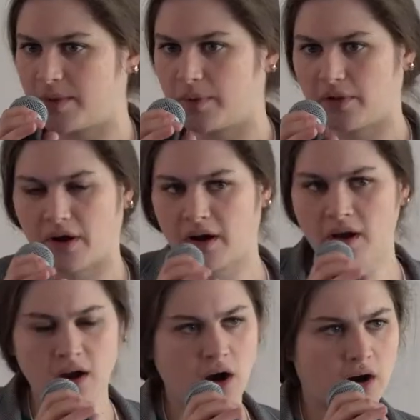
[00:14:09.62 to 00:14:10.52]
people
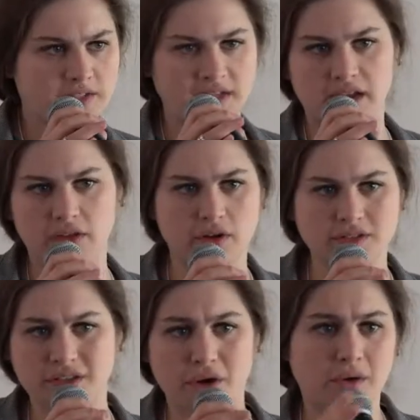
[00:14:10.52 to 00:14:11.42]
are secular,
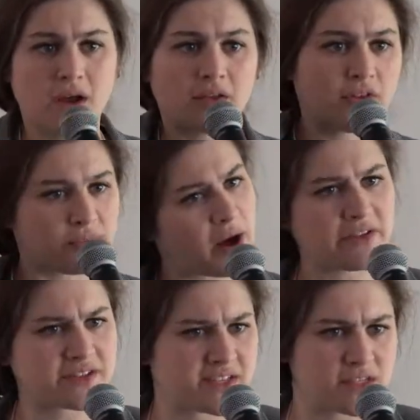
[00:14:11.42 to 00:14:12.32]
so the
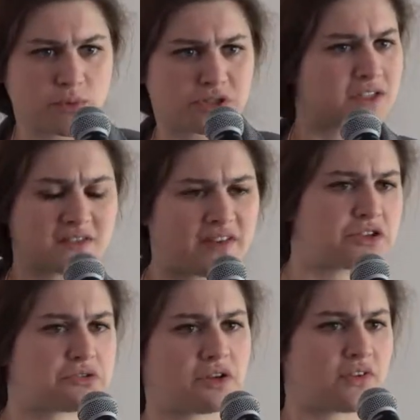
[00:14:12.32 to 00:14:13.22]
policies will just
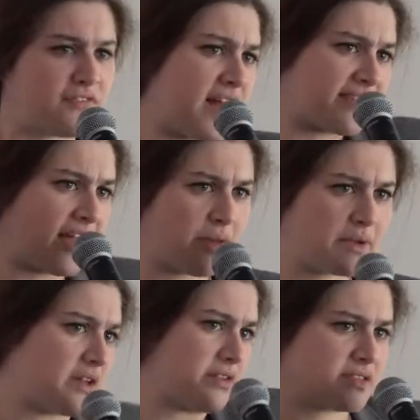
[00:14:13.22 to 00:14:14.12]
eventually reflect that
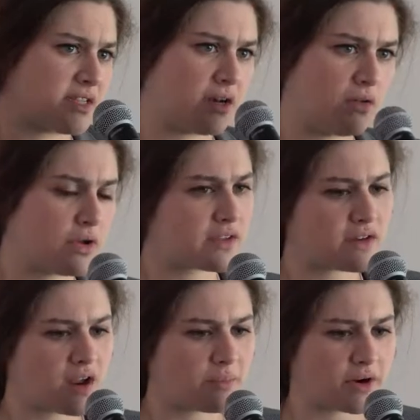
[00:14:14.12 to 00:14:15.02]
because, you know, look at the
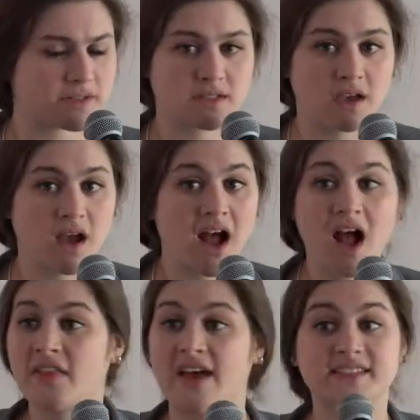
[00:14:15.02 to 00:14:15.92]
numbers.
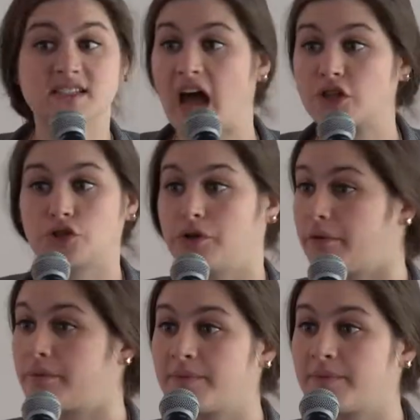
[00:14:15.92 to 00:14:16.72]
That's not true.